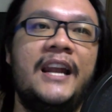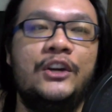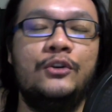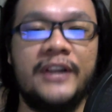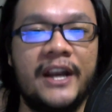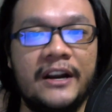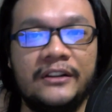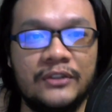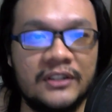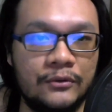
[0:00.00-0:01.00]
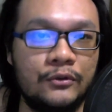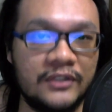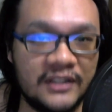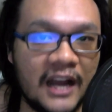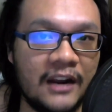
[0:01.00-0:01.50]
And a good character
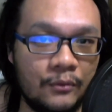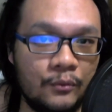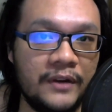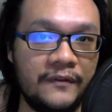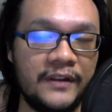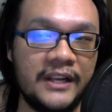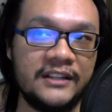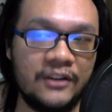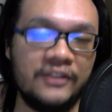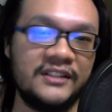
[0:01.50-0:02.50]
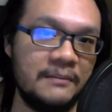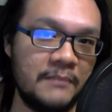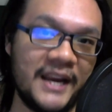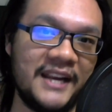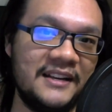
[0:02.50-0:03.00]
to start with is
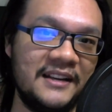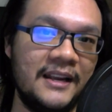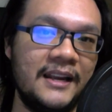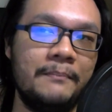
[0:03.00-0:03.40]
Oscar Mike,